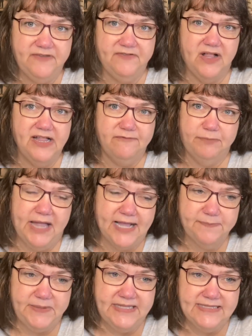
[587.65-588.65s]
I'll have black
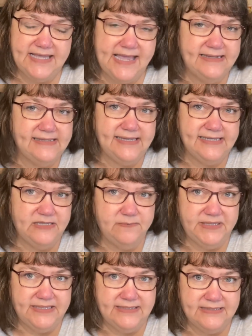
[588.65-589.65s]
beans and kidney
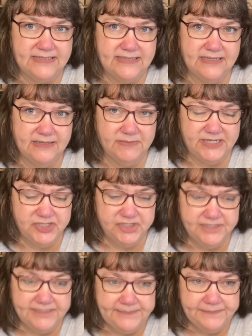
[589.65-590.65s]
beans in my
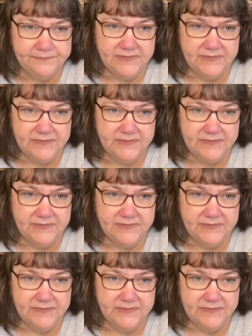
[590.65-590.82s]
chili.